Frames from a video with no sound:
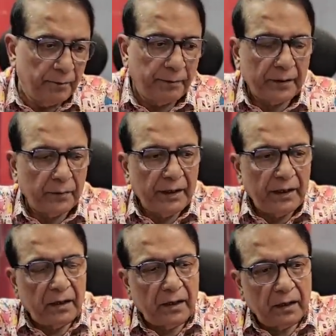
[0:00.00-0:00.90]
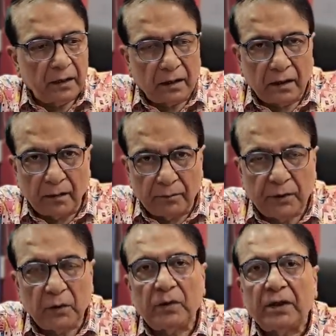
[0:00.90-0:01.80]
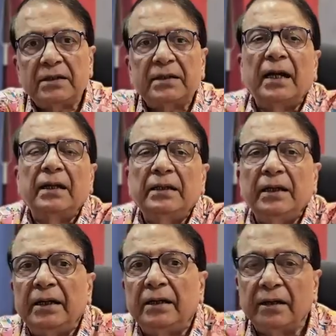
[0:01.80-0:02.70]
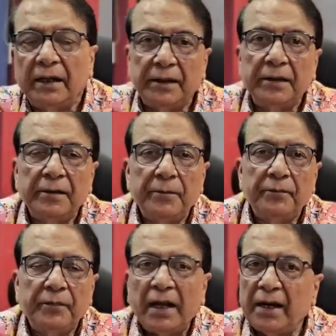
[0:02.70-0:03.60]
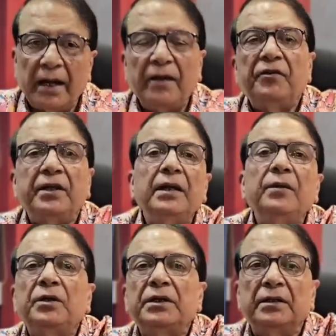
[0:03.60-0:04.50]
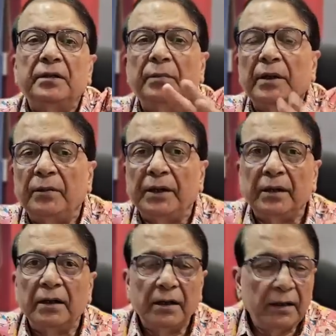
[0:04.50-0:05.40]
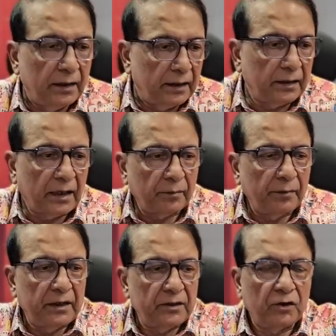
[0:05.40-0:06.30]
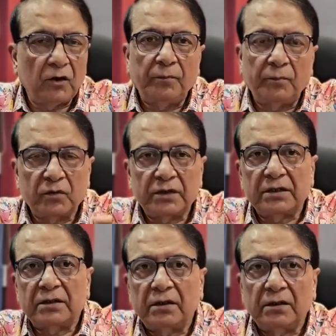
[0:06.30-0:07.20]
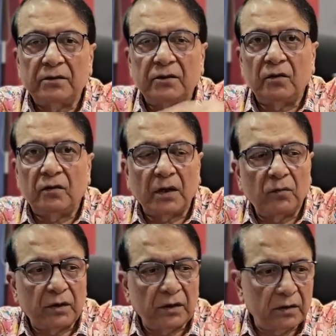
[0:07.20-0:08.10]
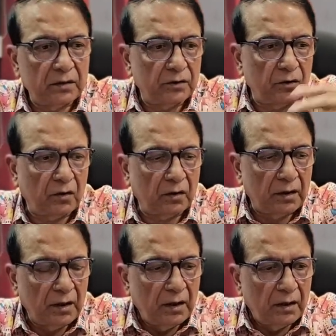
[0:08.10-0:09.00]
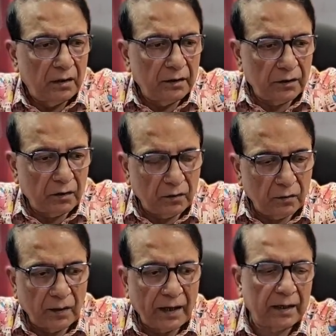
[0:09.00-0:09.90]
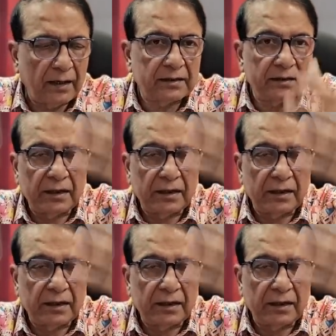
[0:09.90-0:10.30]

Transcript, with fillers: between computers and the internet and everything which is in between. That means your processors, your routers, your uh, your wireless